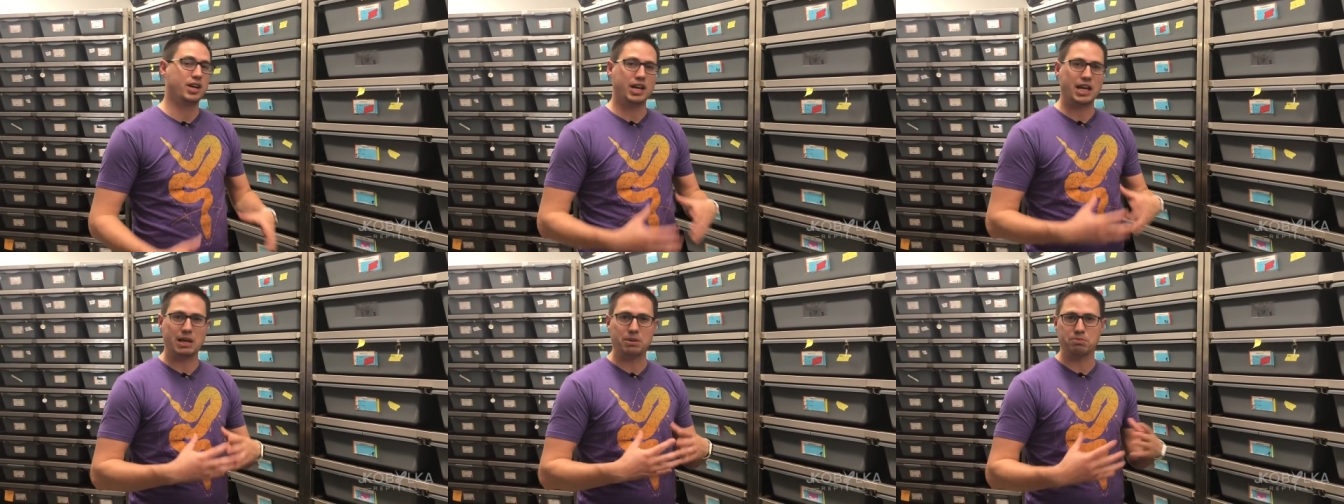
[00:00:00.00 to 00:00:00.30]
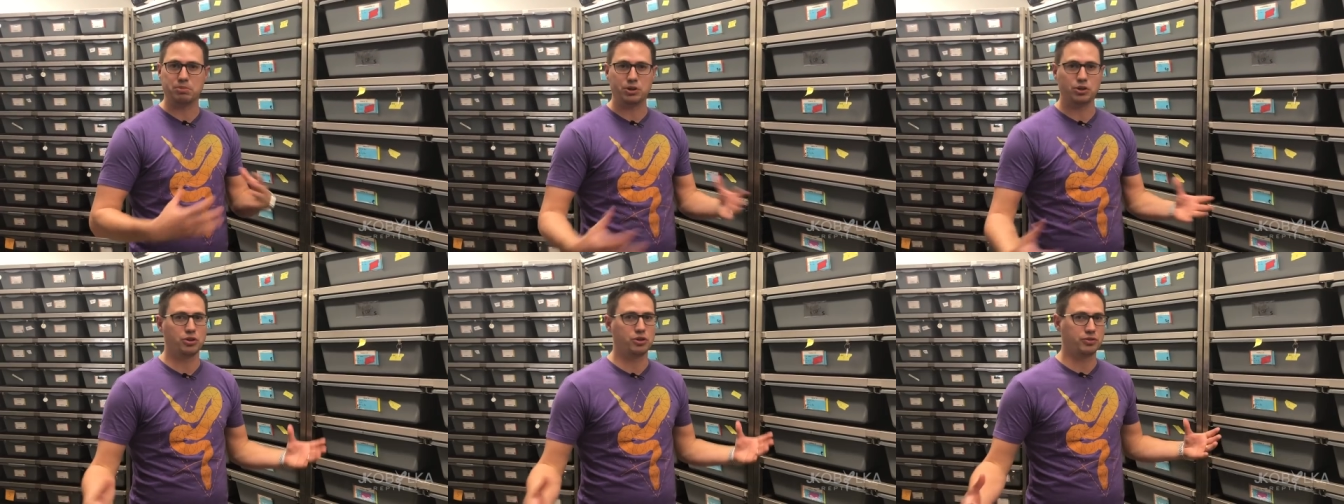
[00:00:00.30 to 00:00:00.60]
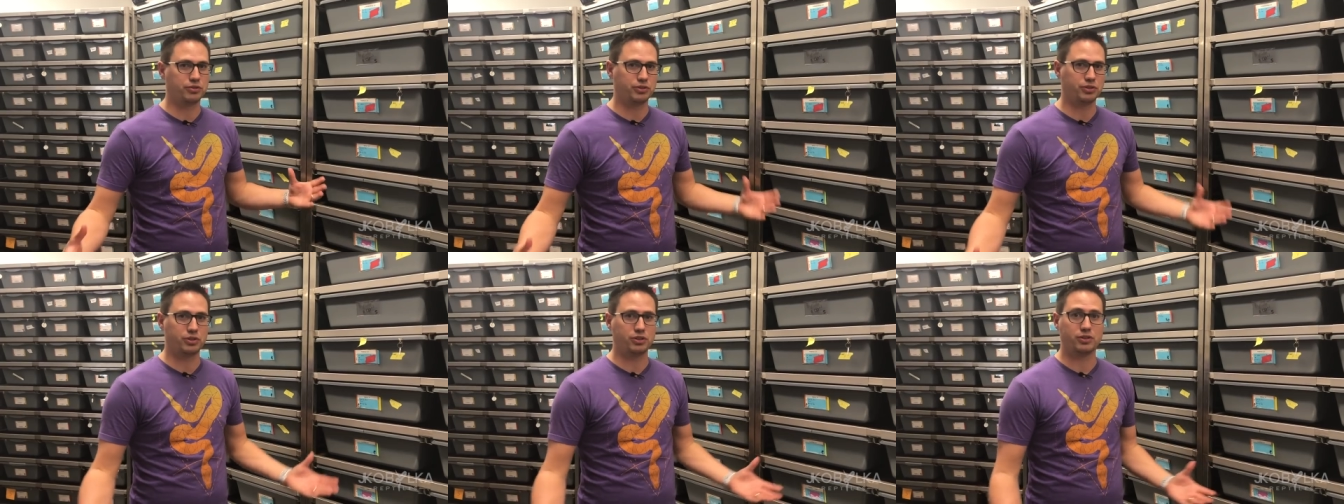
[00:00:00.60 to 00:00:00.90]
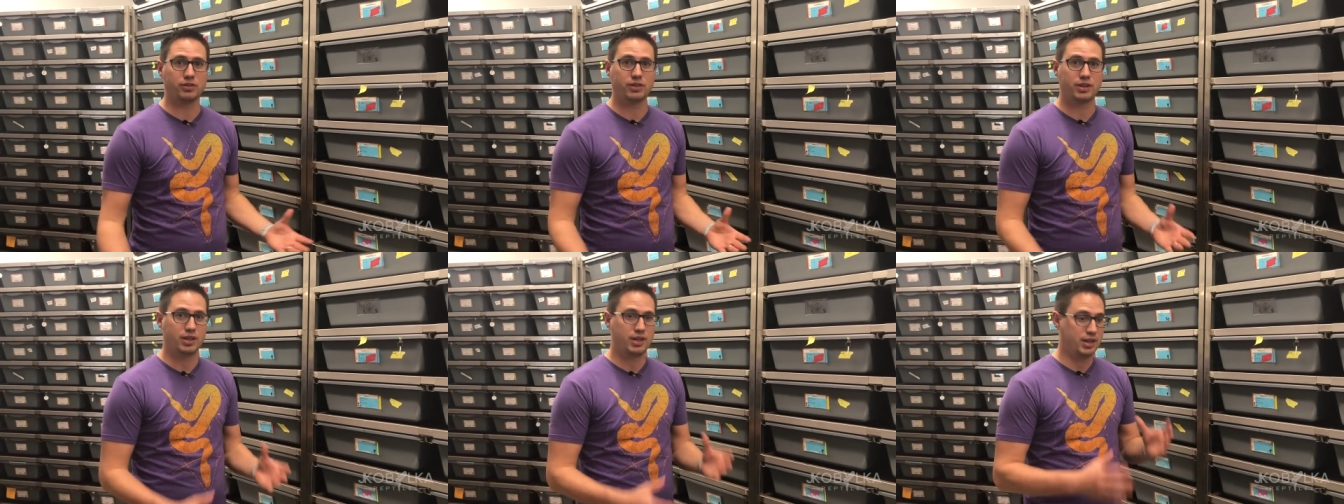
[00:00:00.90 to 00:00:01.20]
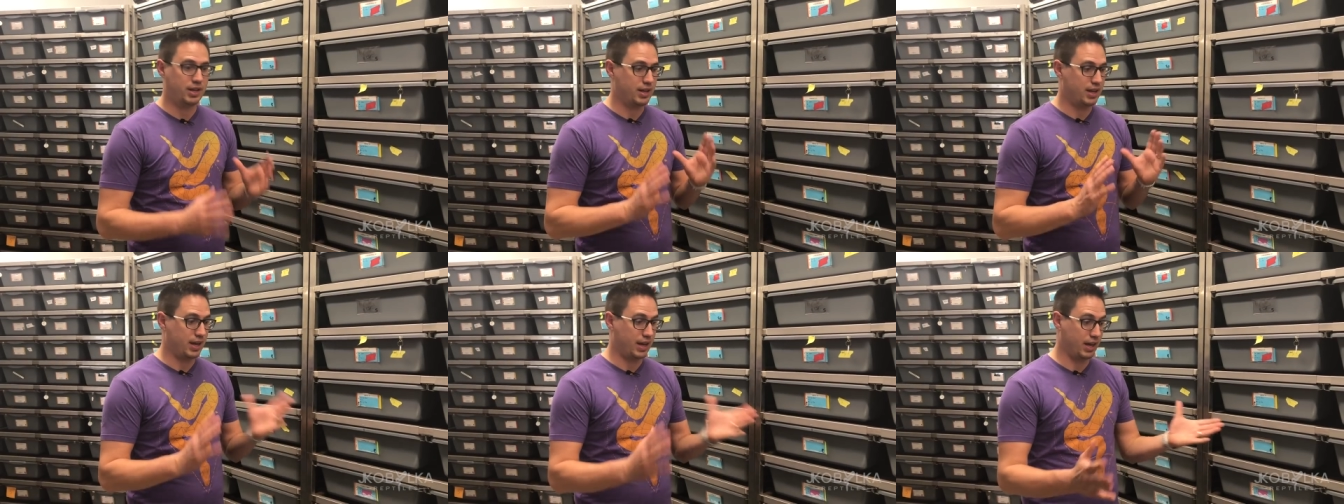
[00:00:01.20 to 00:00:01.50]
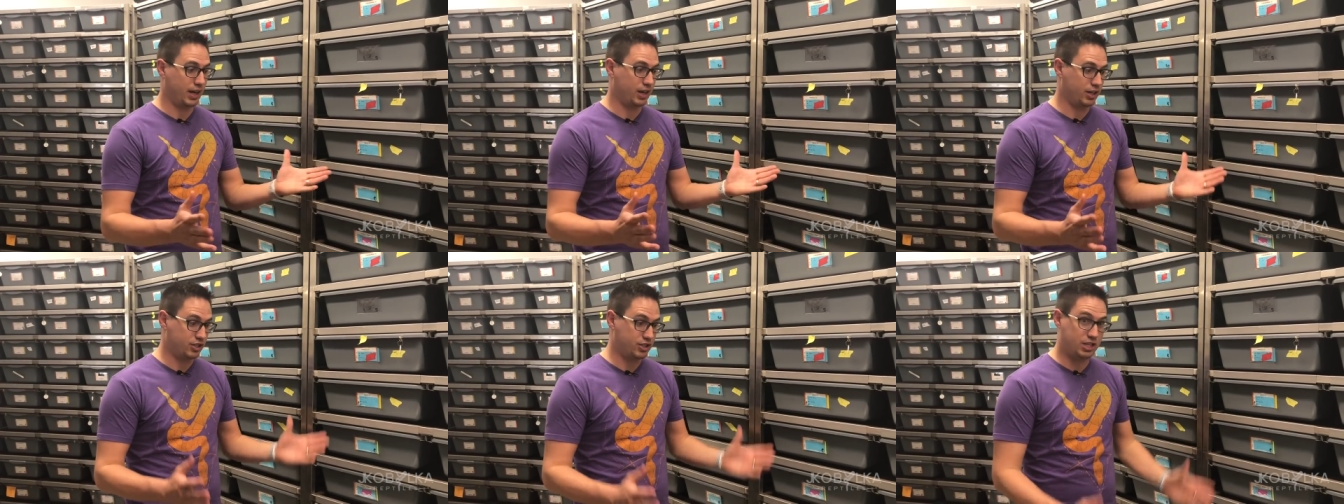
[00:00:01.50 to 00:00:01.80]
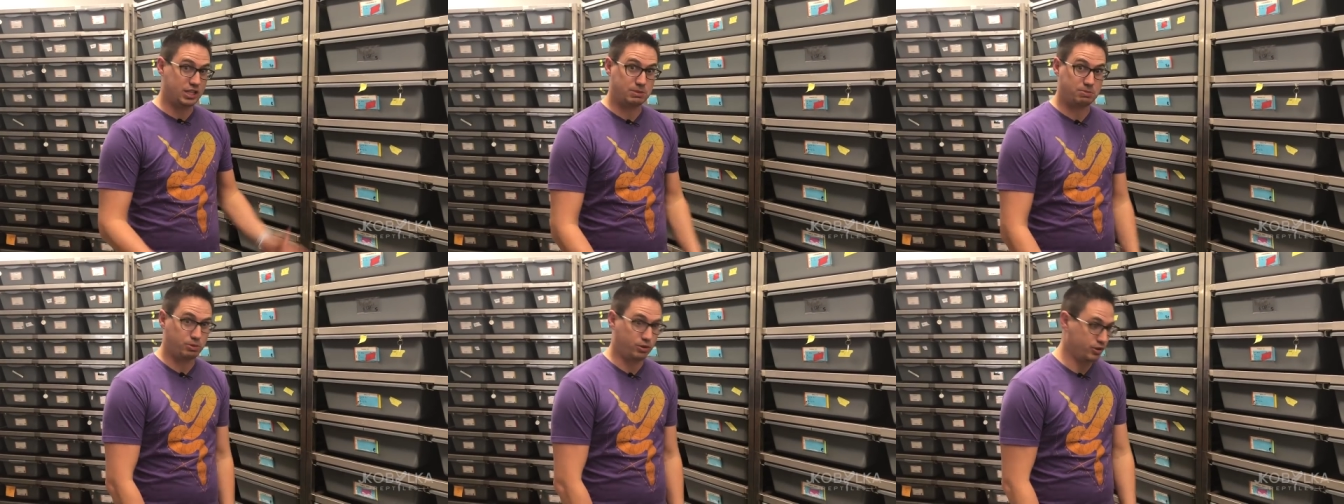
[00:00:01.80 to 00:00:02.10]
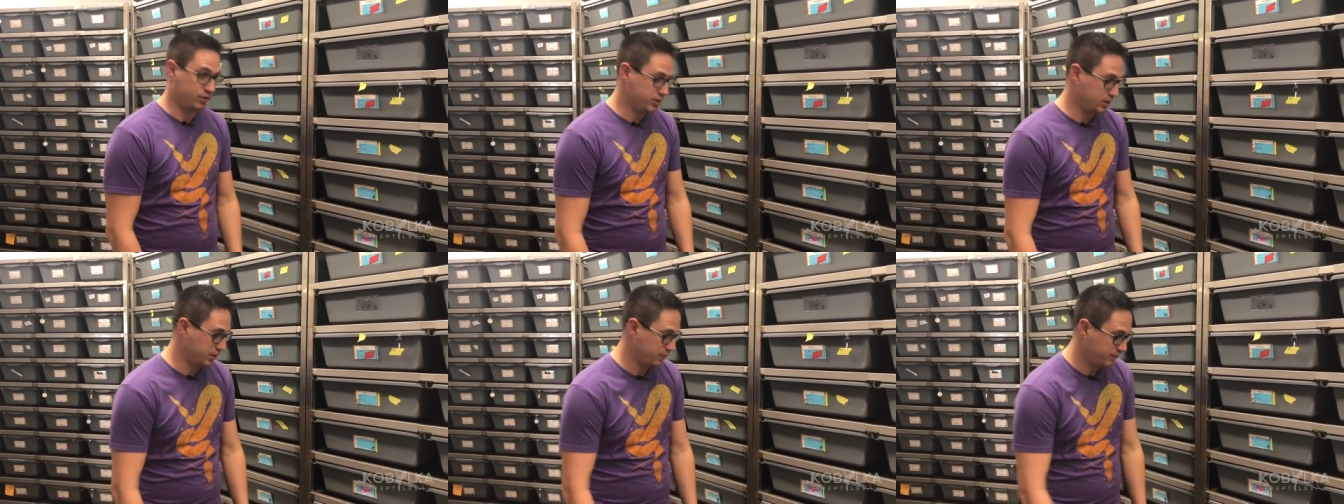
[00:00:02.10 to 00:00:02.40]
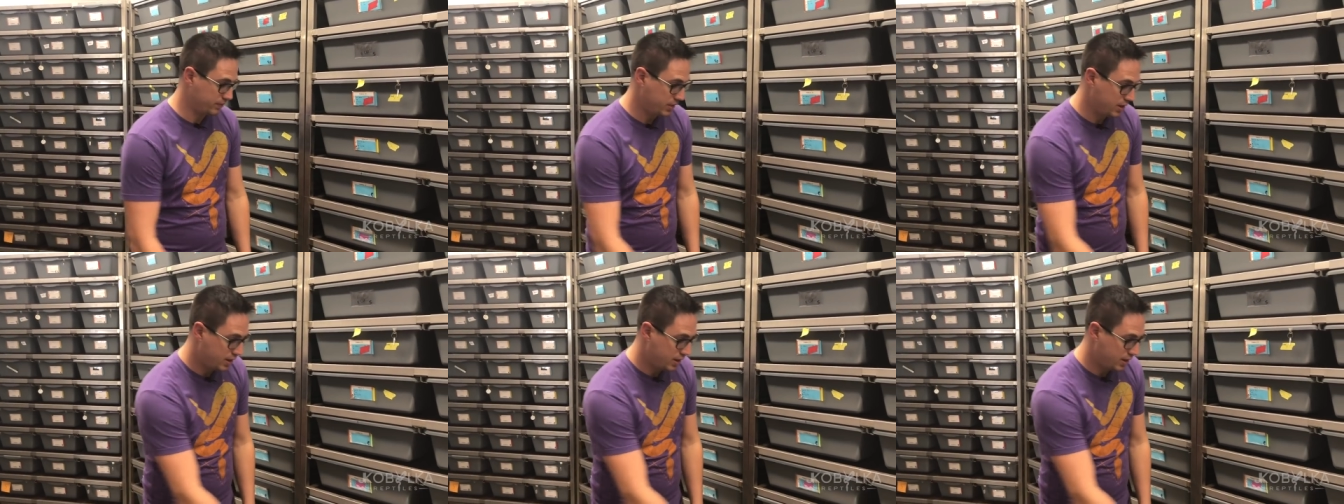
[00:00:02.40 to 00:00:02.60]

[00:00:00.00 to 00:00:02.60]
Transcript: and beautiful. And she's producing